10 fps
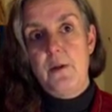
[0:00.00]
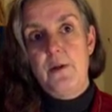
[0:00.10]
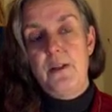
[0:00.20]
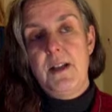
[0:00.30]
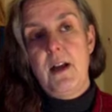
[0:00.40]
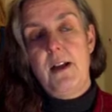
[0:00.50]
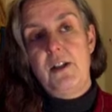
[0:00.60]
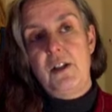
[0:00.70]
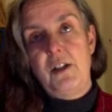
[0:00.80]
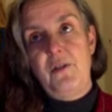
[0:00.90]
Now, it
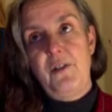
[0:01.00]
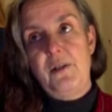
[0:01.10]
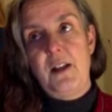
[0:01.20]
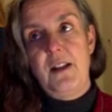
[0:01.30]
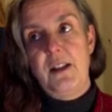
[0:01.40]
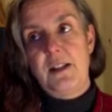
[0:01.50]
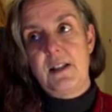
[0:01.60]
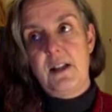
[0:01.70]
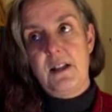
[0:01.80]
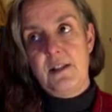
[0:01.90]
just feels like
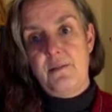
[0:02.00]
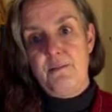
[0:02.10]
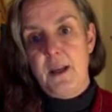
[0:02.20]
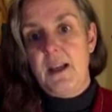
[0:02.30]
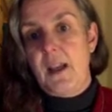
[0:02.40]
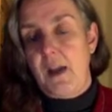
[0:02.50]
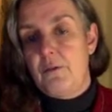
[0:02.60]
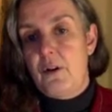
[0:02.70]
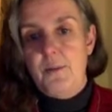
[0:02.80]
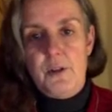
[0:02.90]
there's a big gap growing
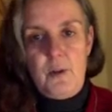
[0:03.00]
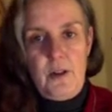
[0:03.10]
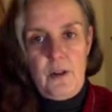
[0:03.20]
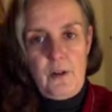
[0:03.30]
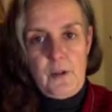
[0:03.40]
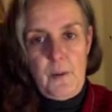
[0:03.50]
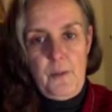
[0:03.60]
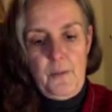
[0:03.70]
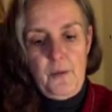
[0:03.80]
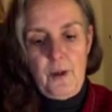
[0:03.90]
between those people
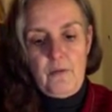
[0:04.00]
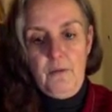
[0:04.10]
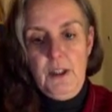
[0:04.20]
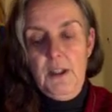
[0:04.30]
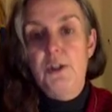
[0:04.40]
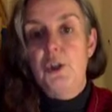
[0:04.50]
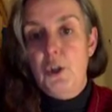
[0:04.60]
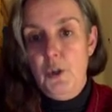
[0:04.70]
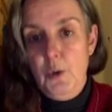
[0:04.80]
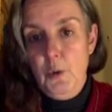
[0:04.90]
that really
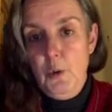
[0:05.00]
do